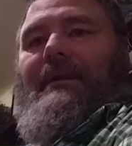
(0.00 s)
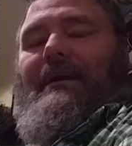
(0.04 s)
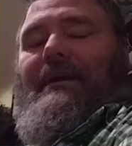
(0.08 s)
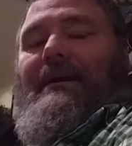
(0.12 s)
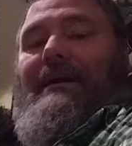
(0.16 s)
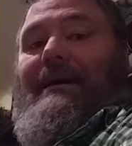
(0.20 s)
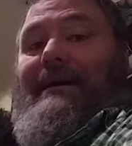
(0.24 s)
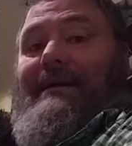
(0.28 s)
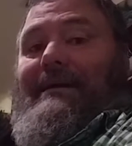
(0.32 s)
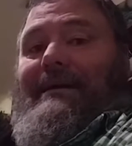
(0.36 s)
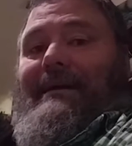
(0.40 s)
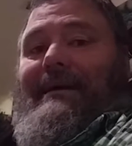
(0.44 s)

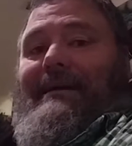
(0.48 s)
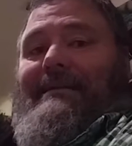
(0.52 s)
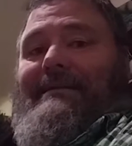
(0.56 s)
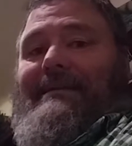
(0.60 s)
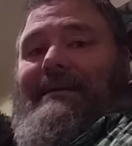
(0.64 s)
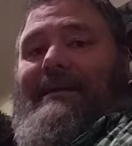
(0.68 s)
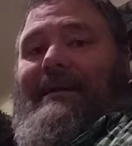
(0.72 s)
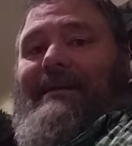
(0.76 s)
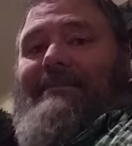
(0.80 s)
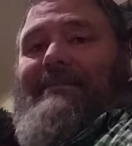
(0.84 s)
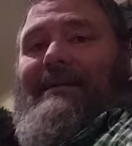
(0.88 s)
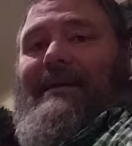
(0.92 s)
I
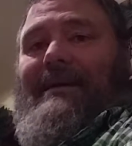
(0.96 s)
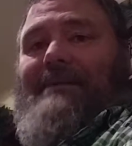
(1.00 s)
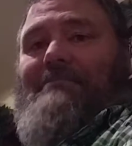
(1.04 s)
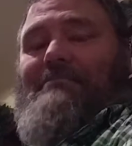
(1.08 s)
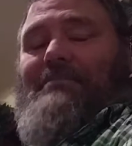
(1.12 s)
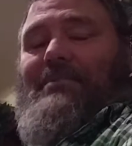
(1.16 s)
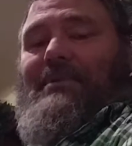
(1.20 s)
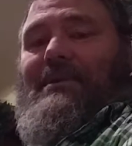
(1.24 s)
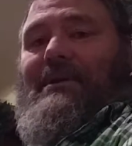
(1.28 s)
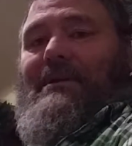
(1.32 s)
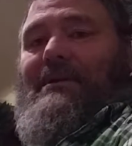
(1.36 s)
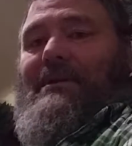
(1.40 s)
think I've gotten
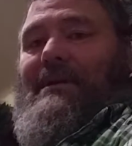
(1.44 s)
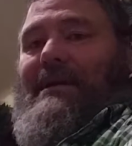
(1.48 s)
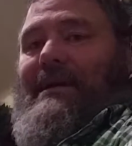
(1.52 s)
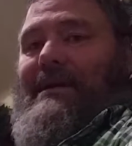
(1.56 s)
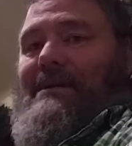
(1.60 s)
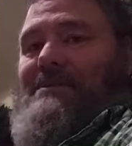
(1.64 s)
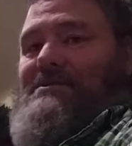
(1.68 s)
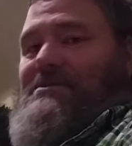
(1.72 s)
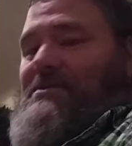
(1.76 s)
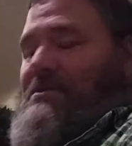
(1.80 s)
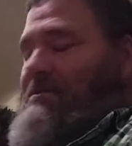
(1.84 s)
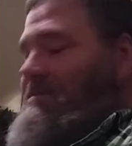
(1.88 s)
pretty good at
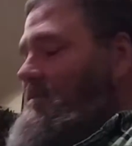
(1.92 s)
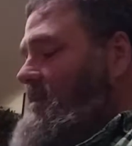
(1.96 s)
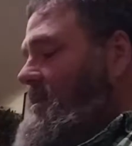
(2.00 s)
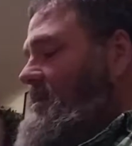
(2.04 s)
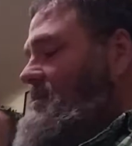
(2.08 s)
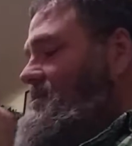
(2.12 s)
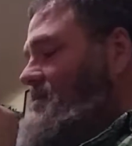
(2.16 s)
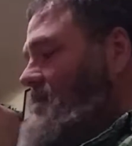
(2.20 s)
it so far.